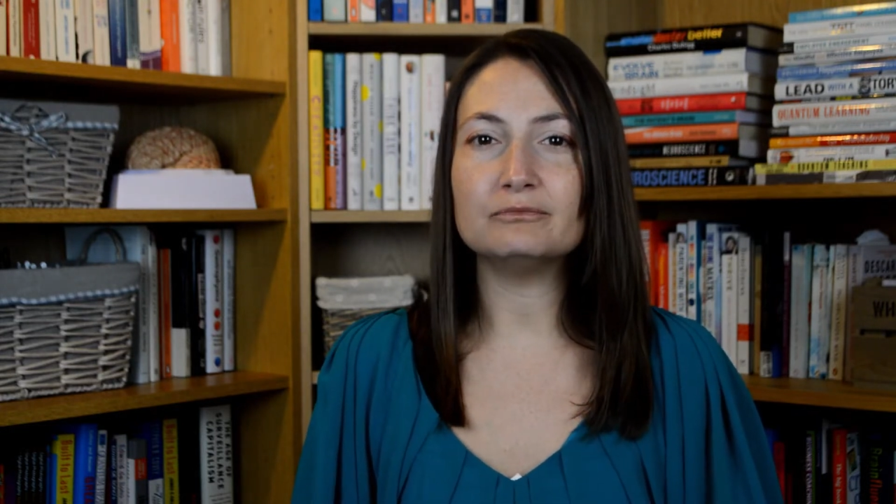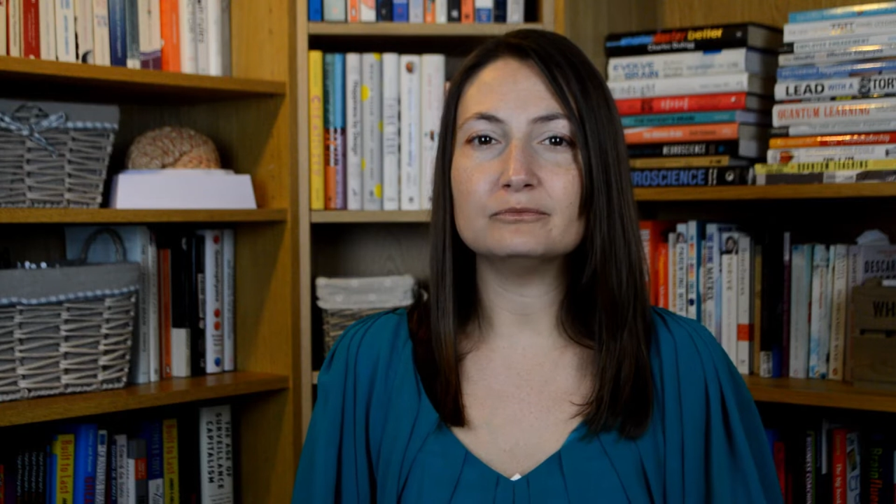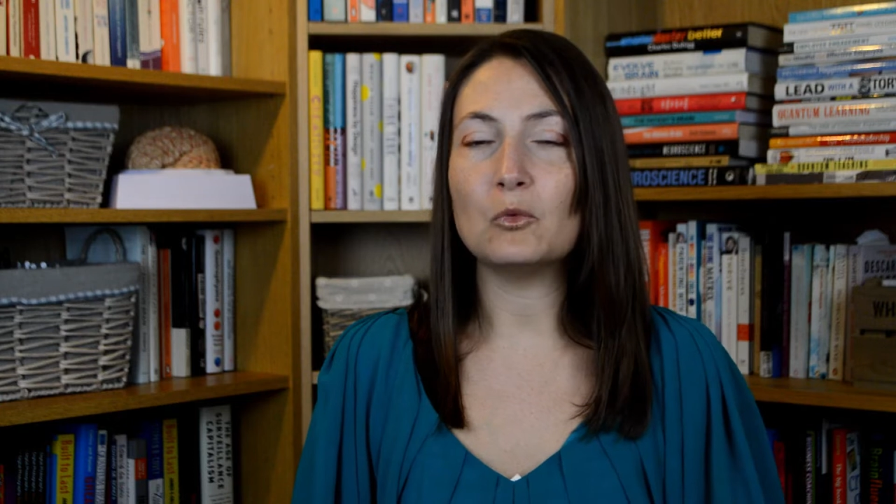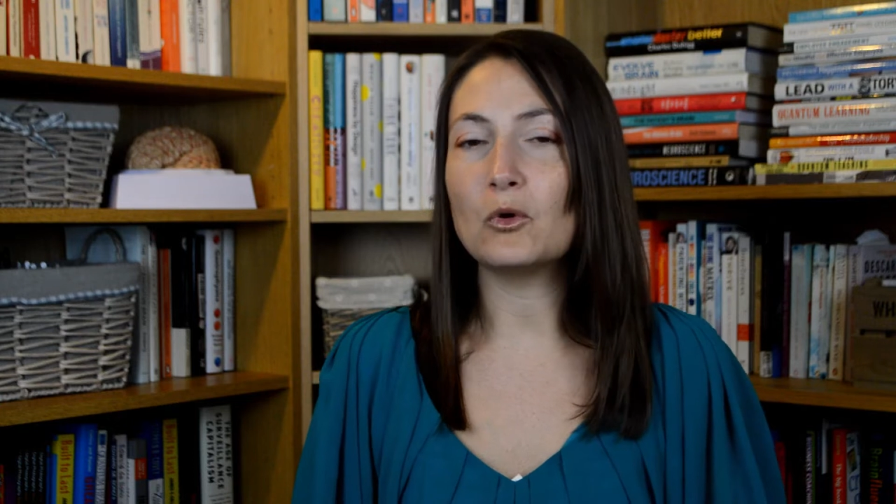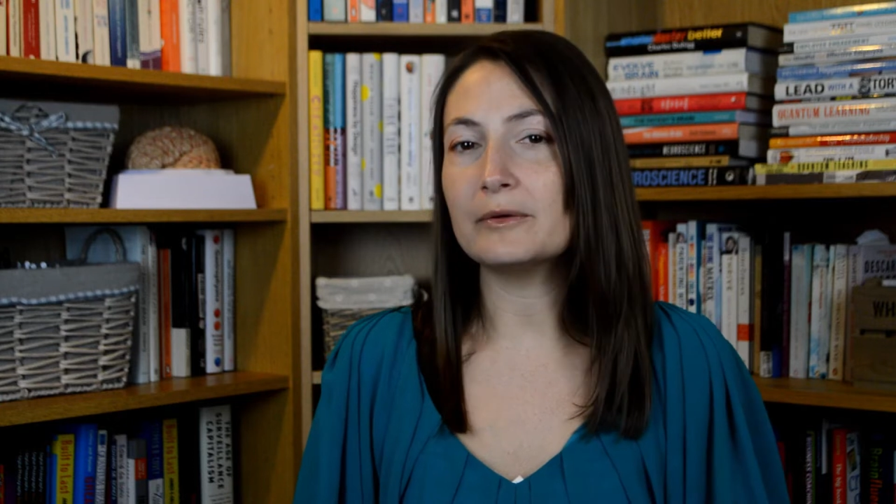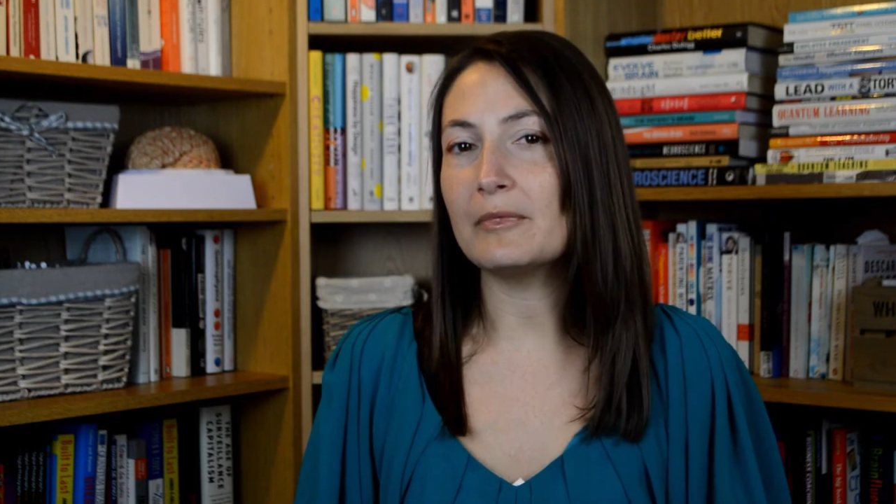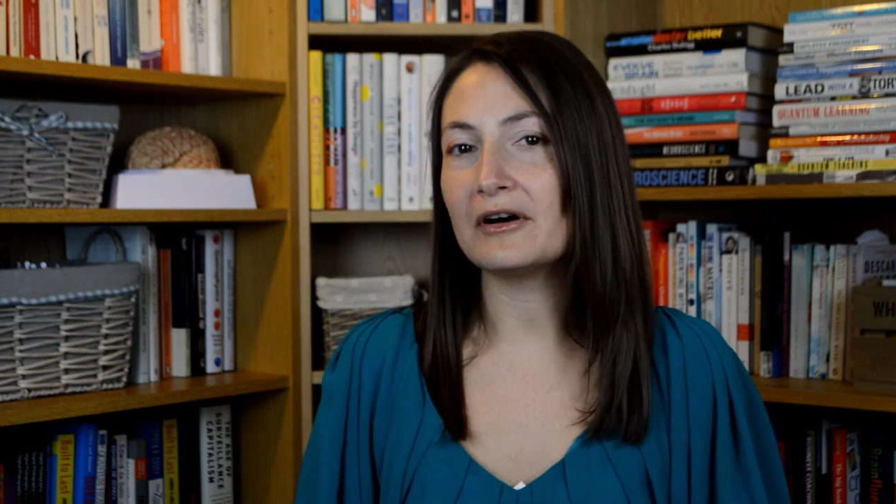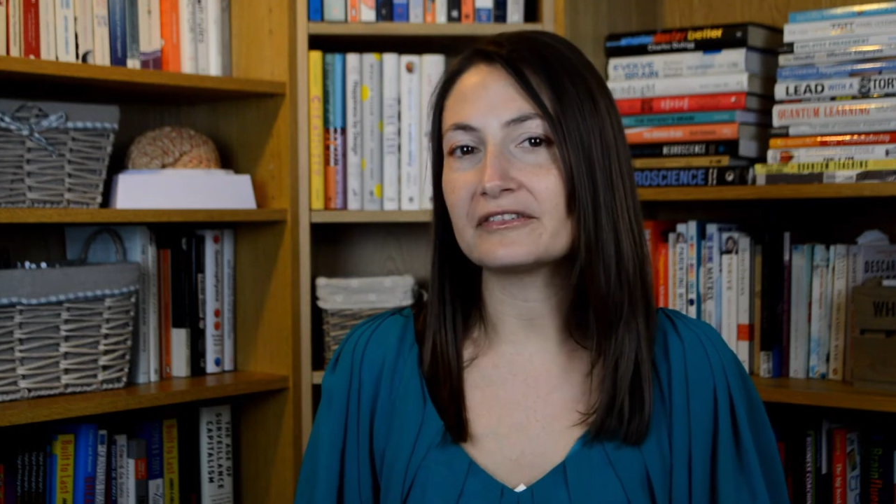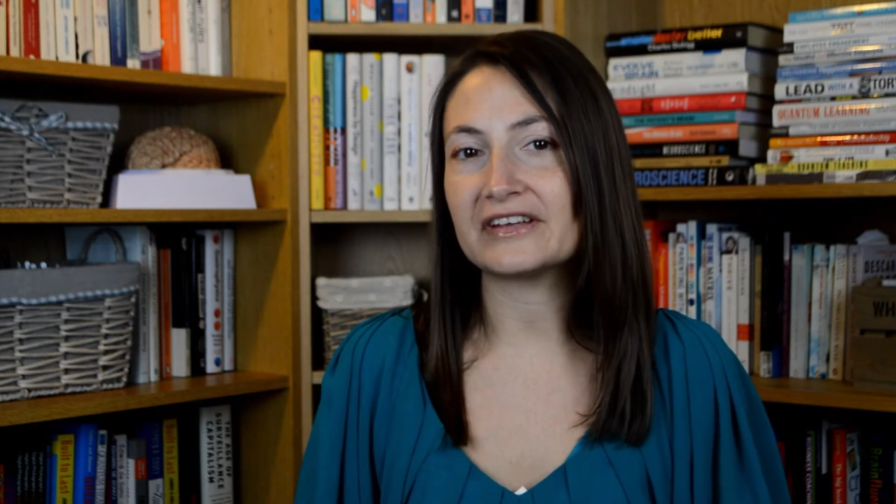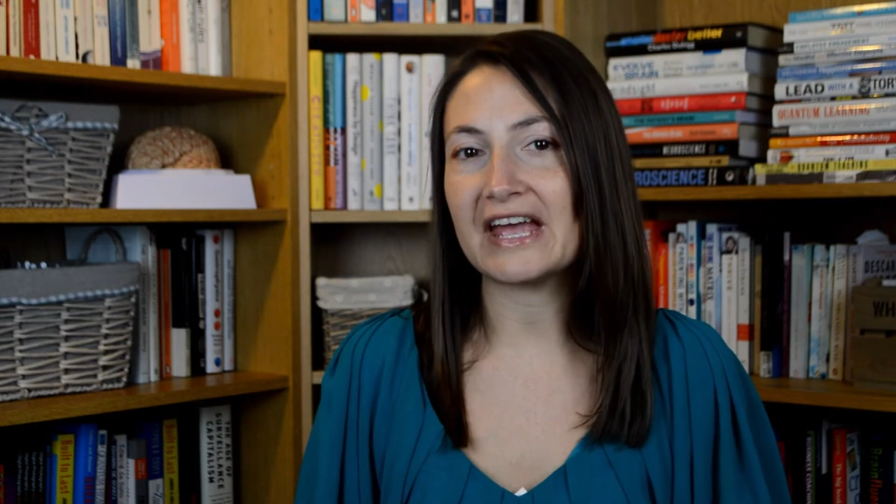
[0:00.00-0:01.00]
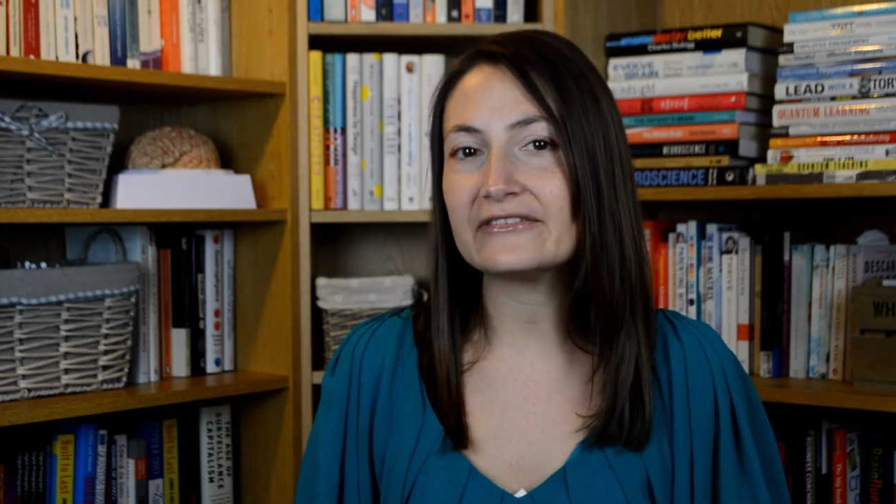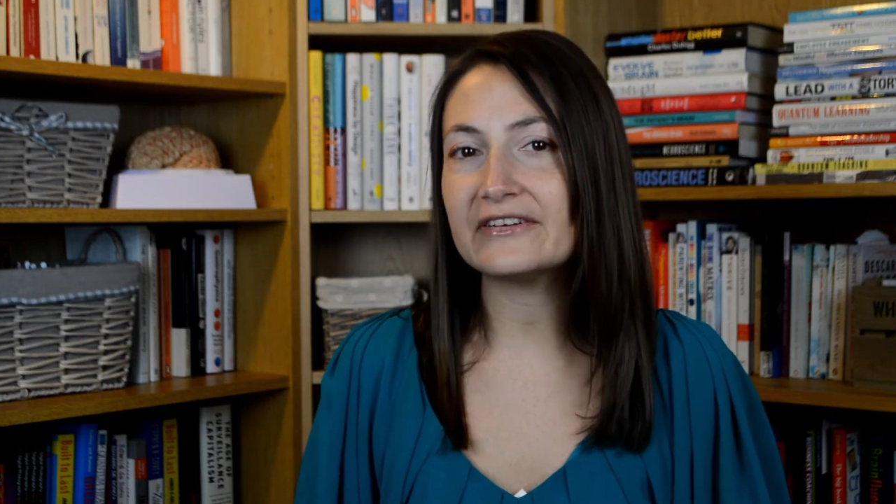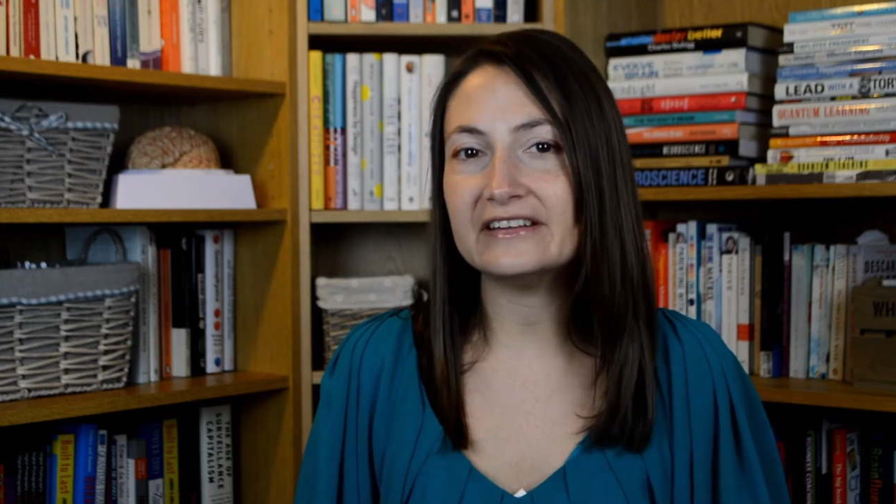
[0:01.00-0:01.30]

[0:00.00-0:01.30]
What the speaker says: walking past a cafe